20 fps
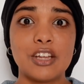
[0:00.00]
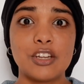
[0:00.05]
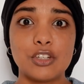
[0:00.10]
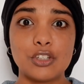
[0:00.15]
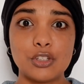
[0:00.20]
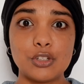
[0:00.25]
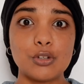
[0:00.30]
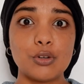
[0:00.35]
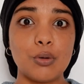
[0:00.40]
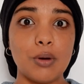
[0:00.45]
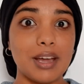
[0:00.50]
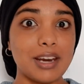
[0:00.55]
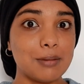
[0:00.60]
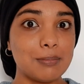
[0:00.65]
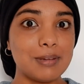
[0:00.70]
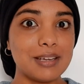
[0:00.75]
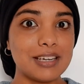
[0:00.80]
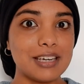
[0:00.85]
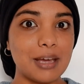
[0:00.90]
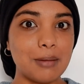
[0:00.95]
to quite a
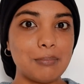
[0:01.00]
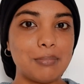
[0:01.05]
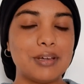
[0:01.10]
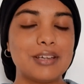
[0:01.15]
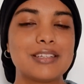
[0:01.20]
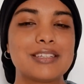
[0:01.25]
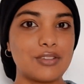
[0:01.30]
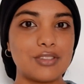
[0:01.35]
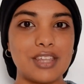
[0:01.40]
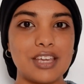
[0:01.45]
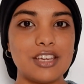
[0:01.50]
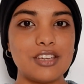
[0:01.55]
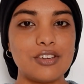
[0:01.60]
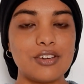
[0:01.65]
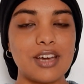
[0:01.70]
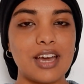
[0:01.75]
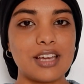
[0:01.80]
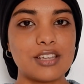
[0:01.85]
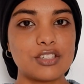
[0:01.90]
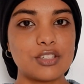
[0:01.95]
big number. So thank you
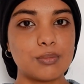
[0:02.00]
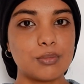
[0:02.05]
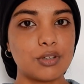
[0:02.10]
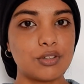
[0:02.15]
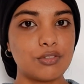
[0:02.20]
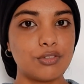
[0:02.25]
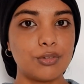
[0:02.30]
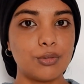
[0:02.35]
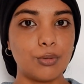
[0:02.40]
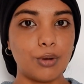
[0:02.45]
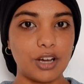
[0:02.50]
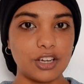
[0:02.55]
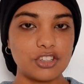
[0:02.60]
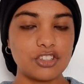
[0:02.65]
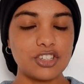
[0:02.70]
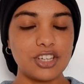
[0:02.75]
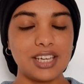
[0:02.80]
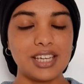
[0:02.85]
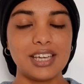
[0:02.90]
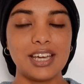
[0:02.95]
guys so much for
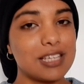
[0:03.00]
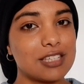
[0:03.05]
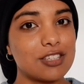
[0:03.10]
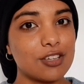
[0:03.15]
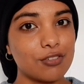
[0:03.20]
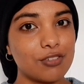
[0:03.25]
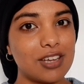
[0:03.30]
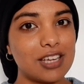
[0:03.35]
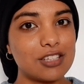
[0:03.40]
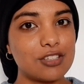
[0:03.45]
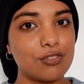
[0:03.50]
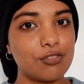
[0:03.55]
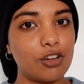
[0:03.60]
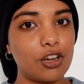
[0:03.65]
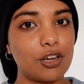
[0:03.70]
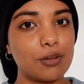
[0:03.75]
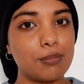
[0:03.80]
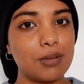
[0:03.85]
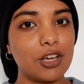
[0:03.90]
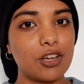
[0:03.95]
watching. Please don't forget to
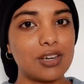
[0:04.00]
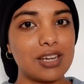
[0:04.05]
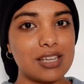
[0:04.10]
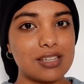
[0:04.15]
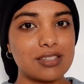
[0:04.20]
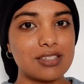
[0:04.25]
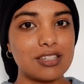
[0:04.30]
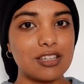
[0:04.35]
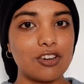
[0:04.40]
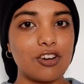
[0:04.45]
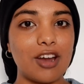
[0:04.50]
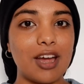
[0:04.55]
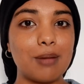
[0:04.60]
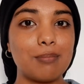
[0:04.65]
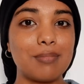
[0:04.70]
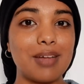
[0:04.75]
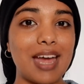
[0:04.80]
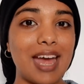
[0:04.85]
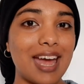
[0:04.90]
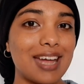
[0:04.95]
follow me on
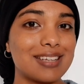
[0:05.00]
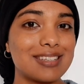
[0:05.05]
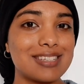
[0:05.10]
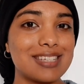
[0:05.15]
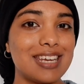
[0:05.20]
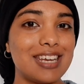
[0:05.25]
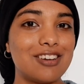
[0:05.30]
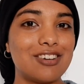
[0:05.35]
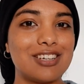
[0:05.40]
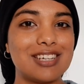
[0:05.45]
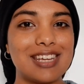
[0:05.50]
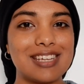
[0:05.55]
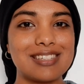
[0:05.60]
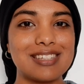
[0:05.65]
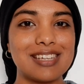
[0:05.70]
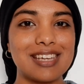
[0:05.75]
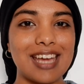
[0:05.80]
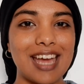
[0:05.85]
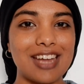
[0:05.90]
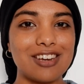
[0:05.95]
Instagram at
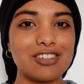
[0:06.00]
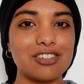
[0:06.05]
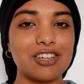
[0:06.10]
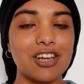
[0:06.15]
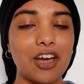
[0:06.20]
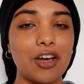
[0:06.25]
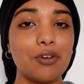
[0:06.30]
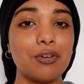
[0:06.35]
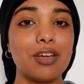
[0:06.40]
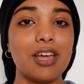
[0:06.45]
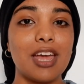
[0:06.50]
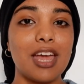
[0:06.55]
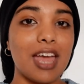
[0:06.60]
Iridescent Candle Co.